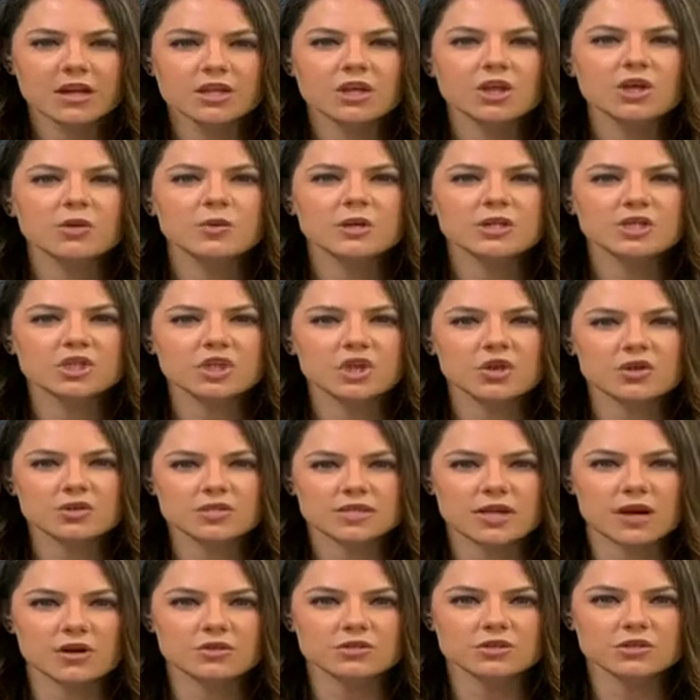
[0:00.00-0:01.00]
The UN
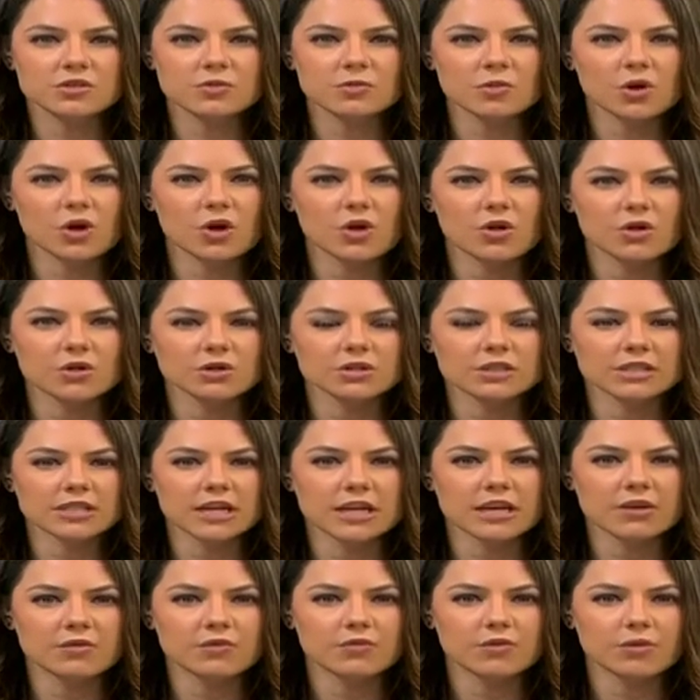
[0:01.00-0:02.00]
Security Council will hold an
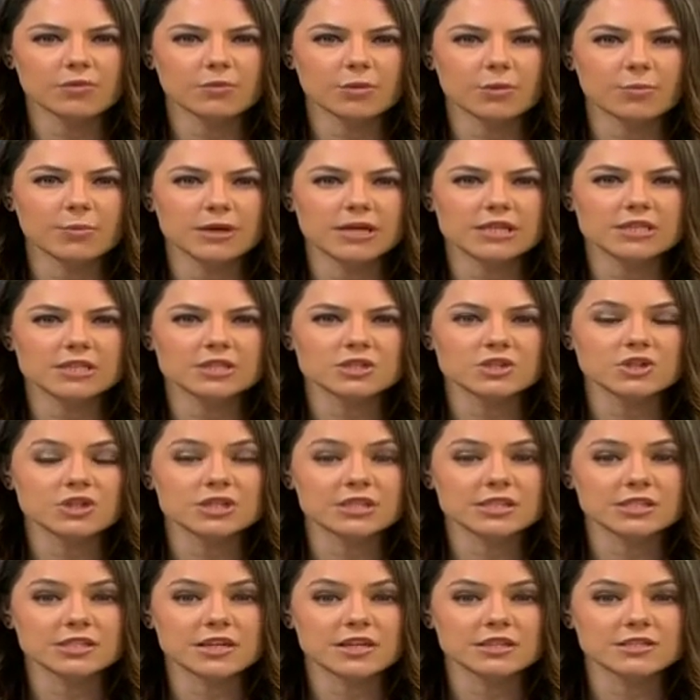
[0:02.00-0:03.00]
informal meeting to
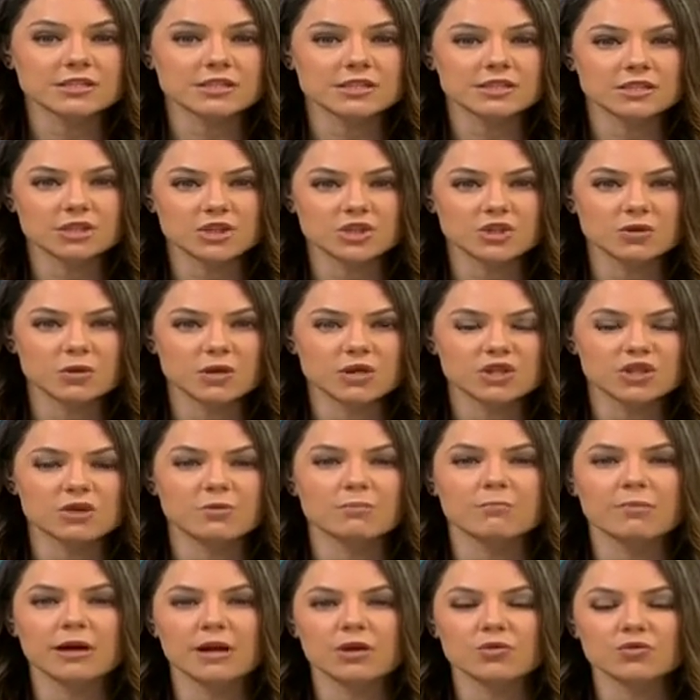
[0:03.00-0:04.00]
discuss the situation
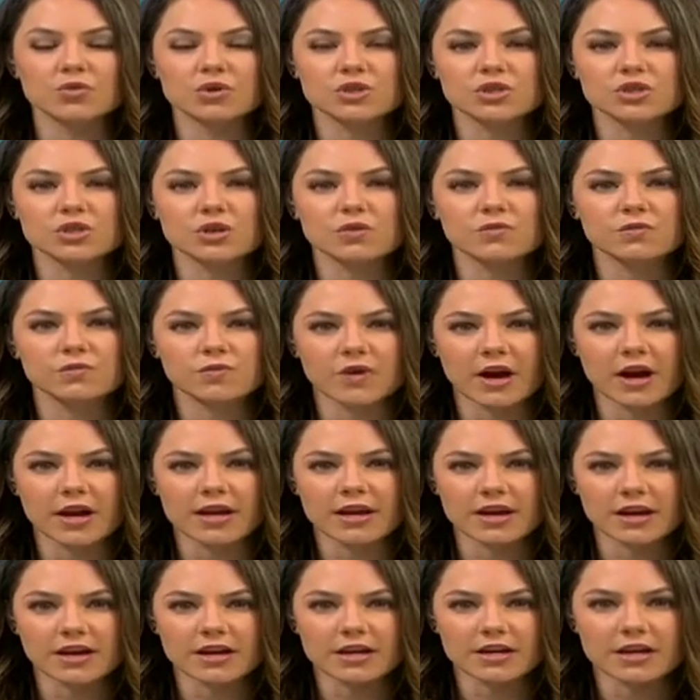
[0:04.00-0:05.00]
in Belarus on
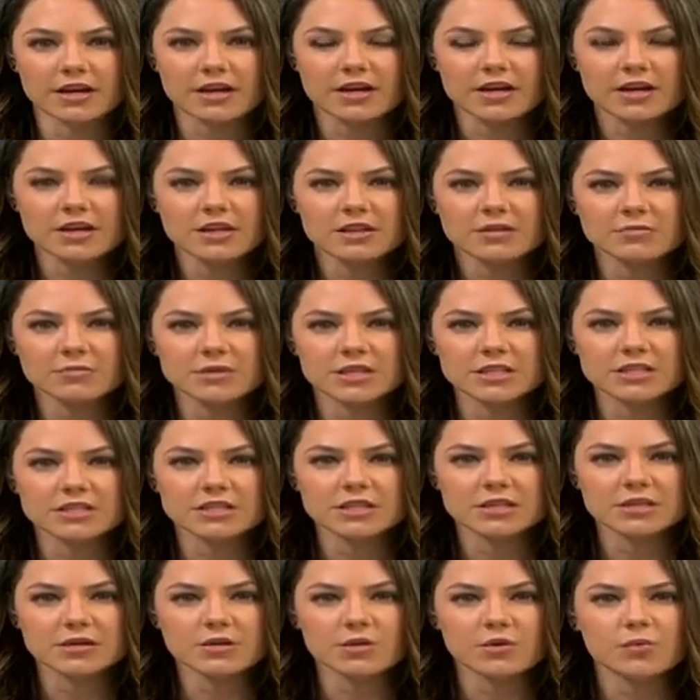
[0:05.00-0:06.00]
Friday. The
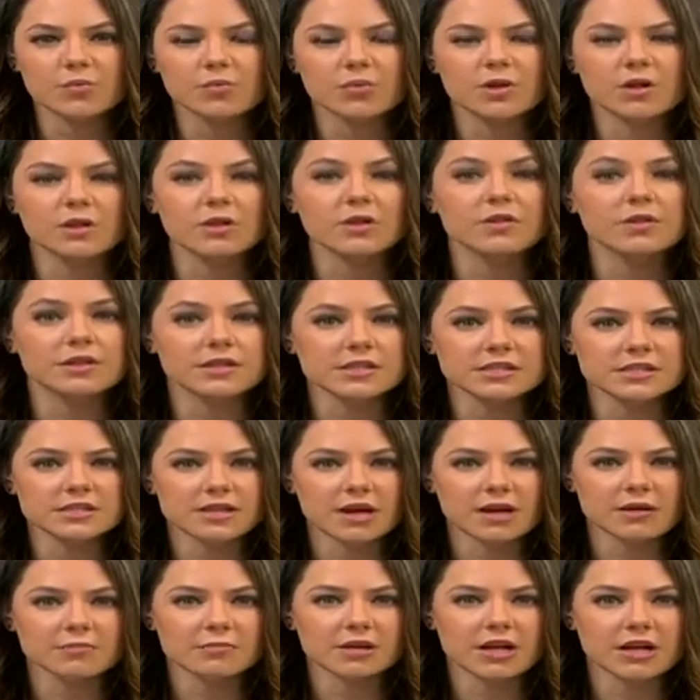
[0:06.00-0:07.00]
meeting will this
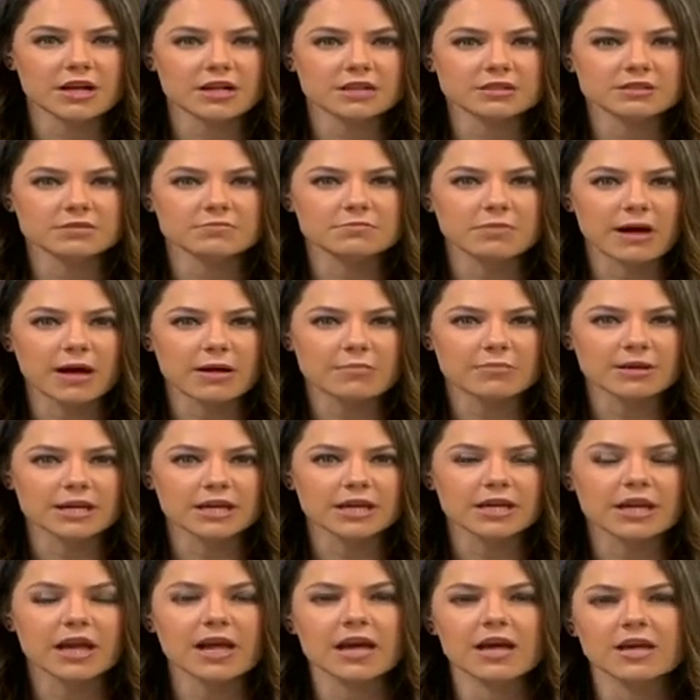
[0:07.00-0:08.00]
time be held in
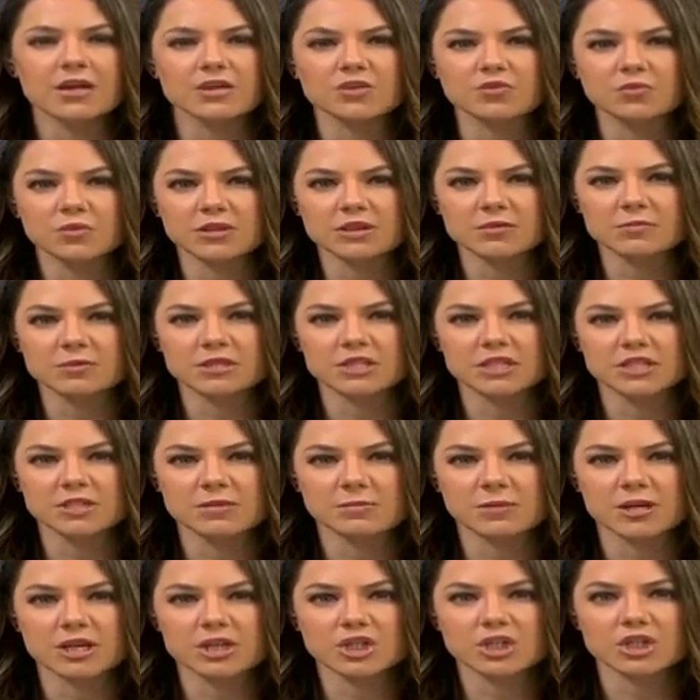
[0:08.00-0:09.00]
public and with the
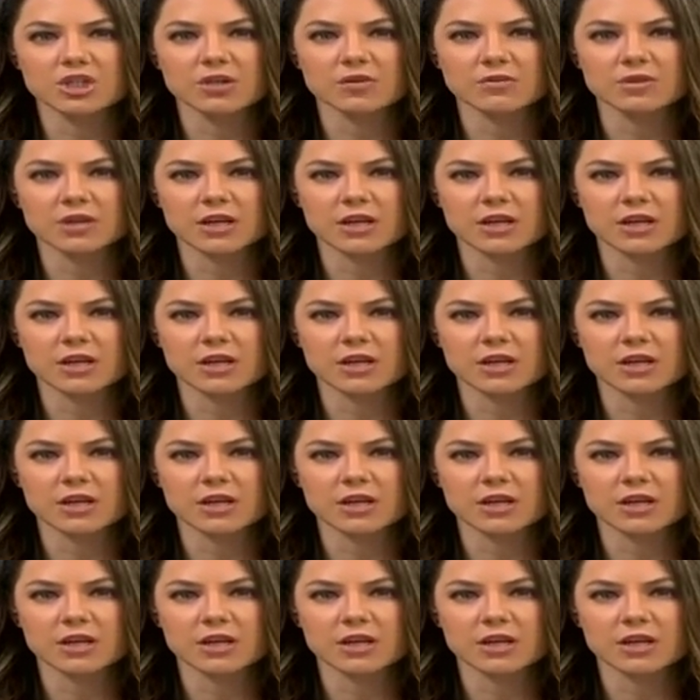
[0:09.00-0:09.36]
participation of the